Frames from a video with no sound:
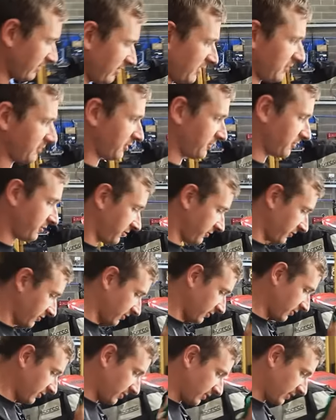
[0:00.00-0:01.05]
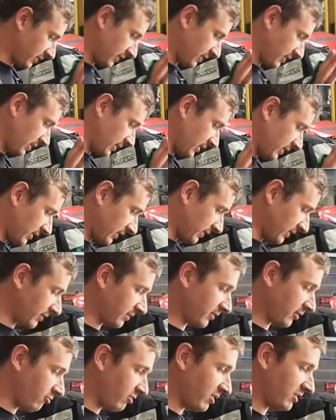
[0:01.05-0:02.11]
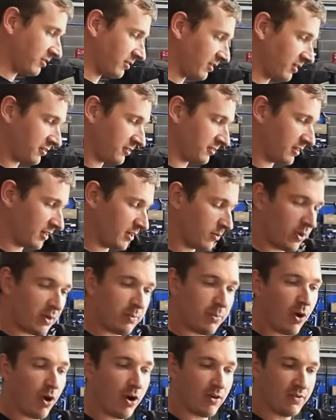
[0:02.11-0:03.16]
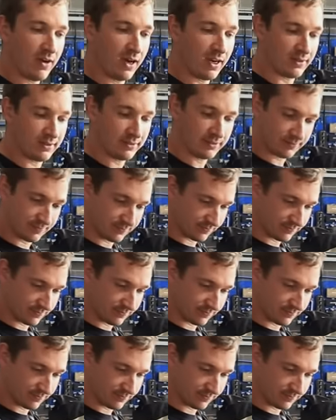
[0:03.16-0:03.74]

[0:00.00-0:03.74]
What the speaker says: this is the reason this is here. We bought a van.